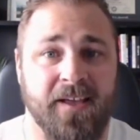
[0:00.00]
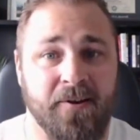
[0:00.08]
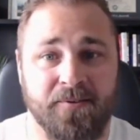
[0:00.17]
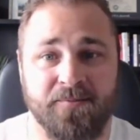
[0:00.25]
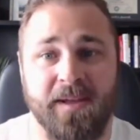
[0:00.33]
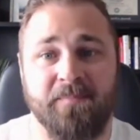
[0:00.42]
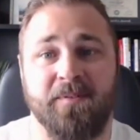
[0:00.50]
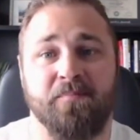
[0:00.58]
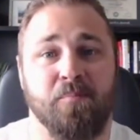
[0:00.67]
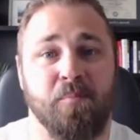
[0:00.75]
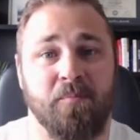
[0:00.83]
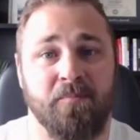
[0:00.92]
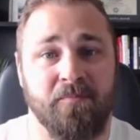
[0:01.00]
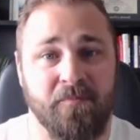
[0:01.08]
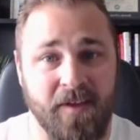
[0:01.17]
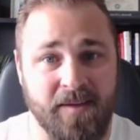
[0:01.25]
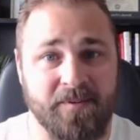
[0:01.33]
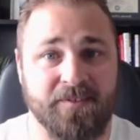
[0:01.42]
Those might be
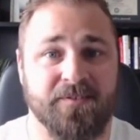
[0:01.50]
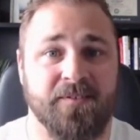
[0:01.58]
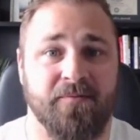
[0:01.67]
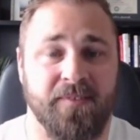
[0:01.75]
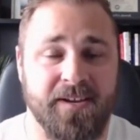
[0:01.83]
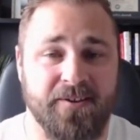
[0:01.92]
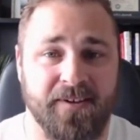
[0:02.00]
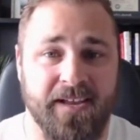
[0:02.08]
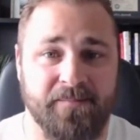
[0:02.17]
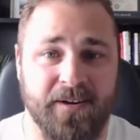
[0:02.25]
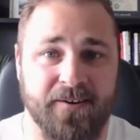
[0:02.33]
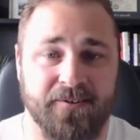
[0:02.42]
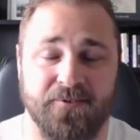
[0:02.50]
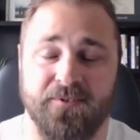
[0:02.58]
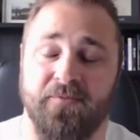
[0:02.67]
famous video game characters.